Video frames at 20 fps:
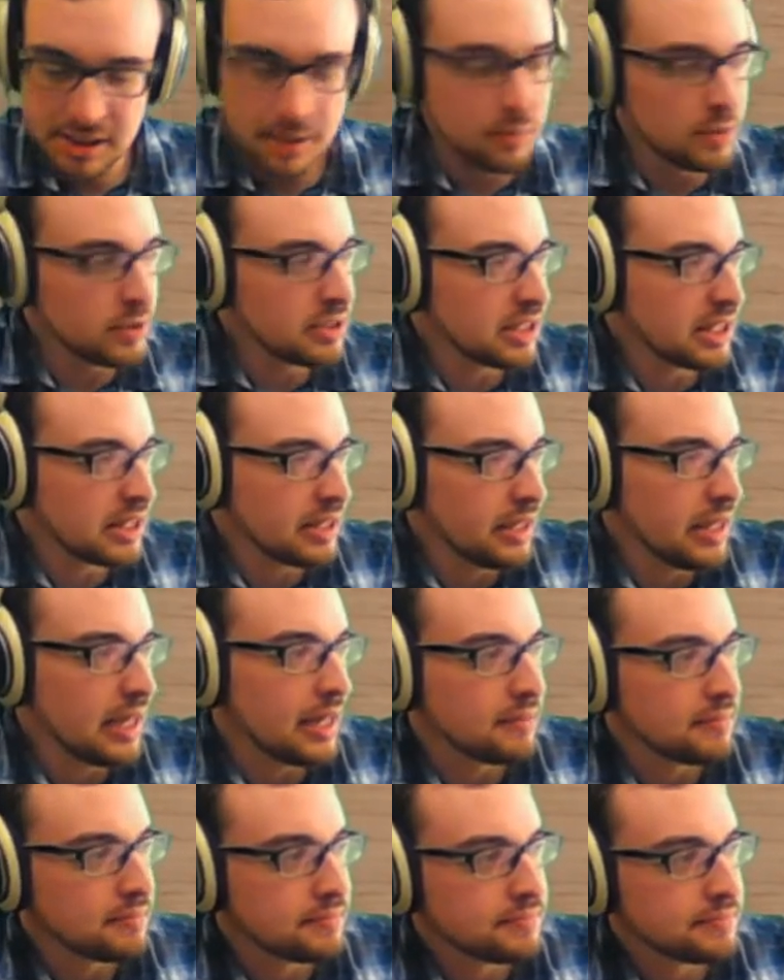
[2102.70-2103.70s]
simple as it can
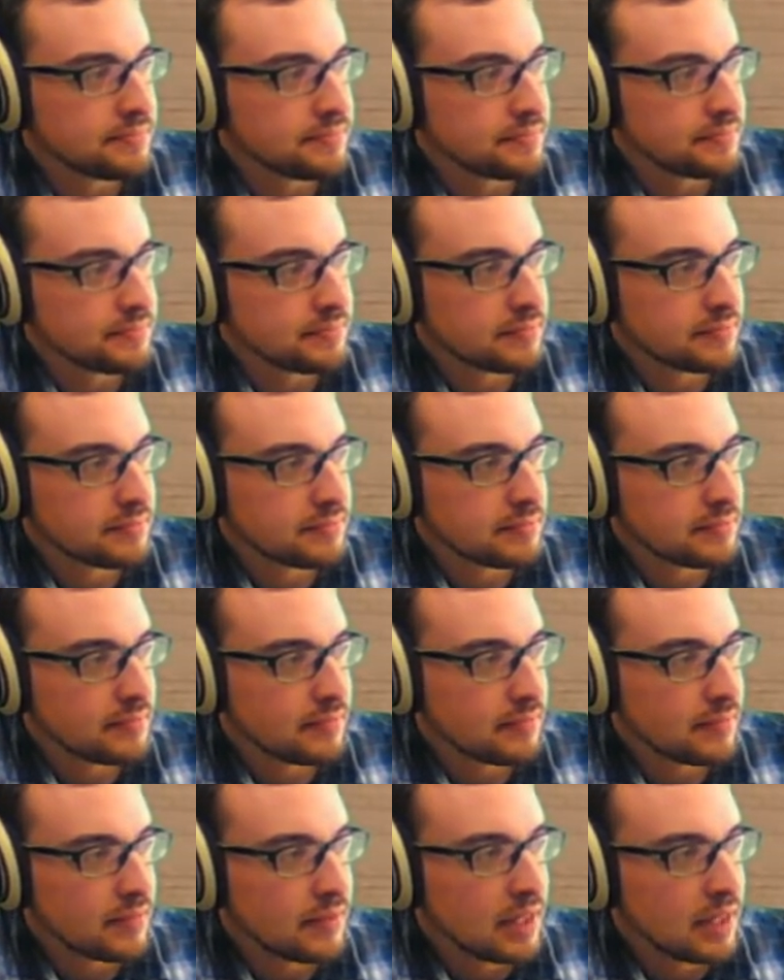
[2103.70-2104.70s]
get.
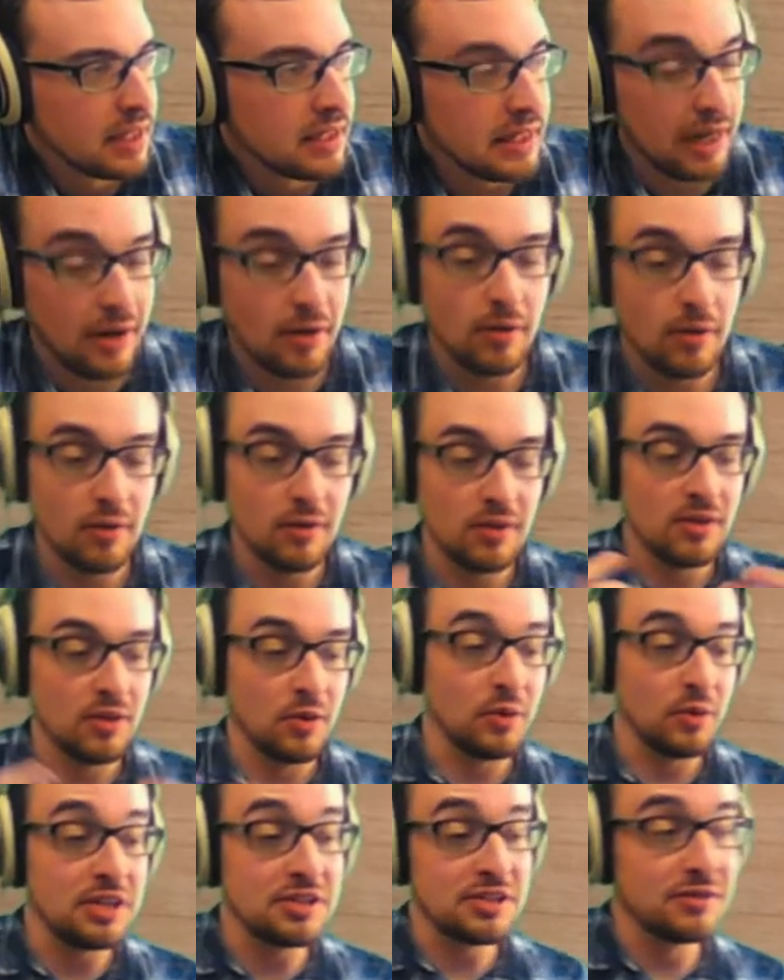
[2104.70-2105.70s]
Now,
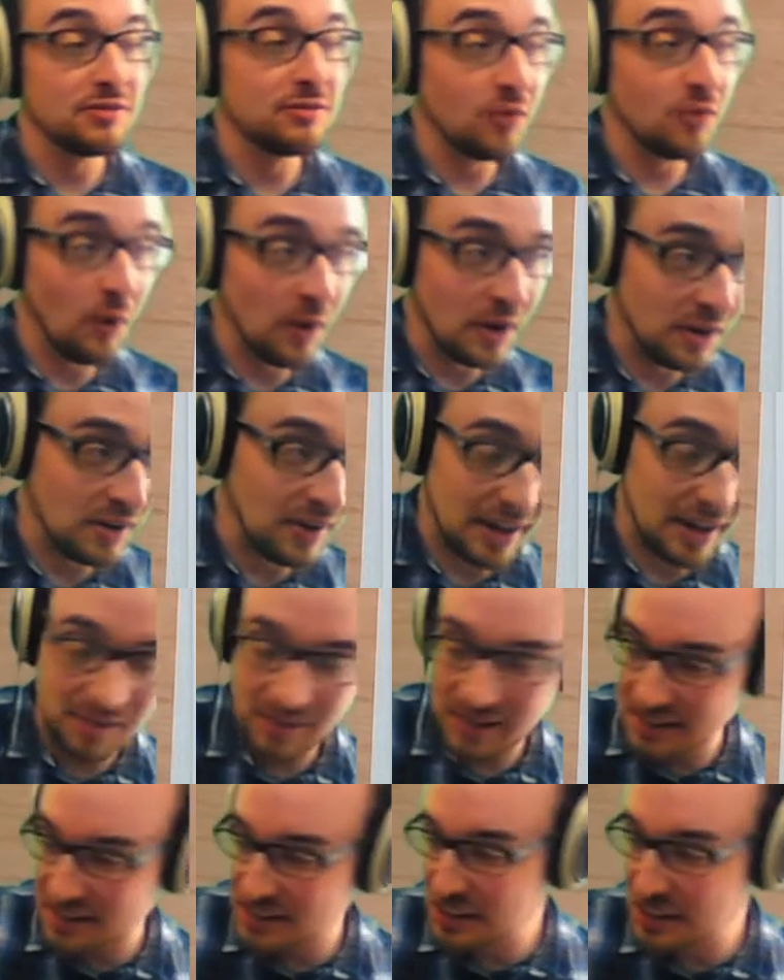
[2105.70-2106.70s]
the reason FOIL, I don't
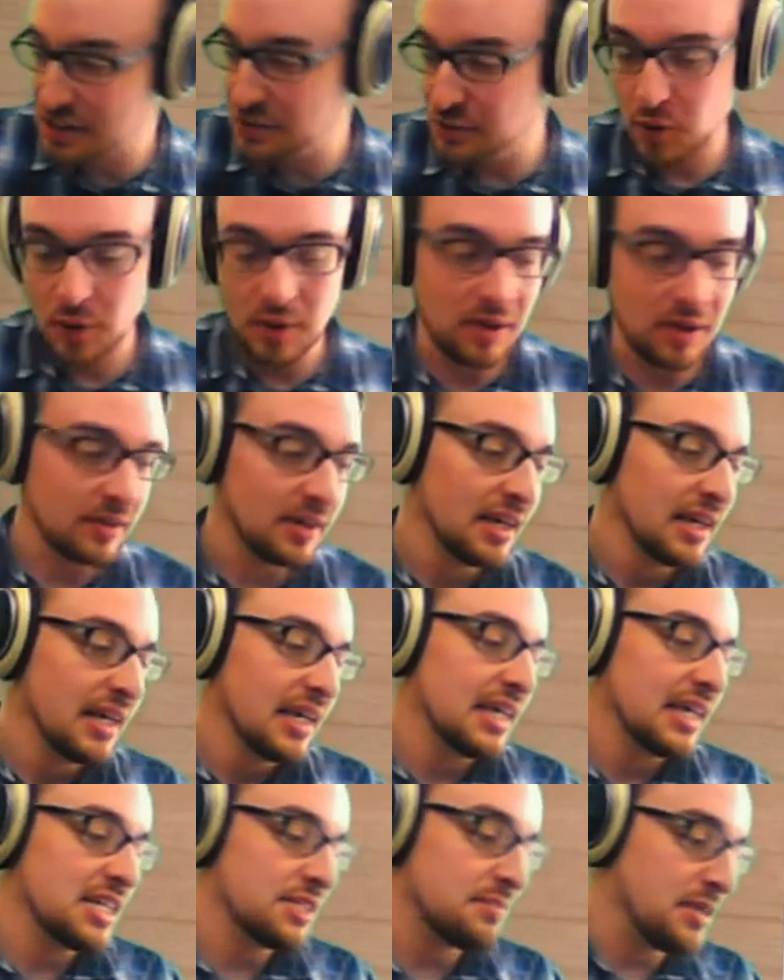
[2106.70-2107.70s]
like to teach FOIL,
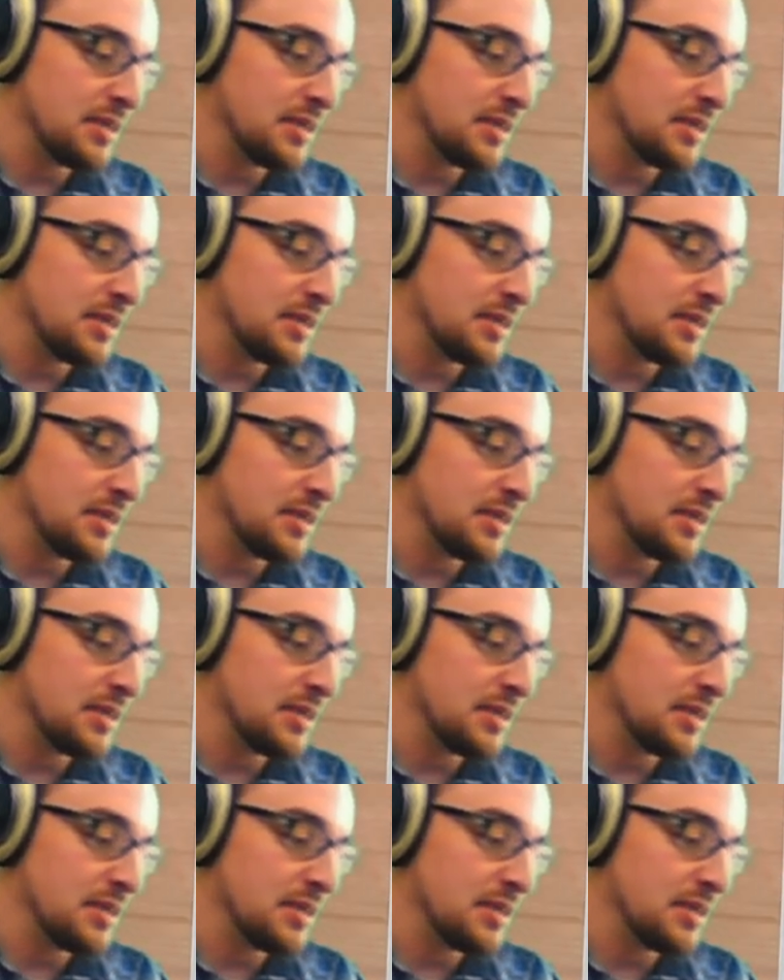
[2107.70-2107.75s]
is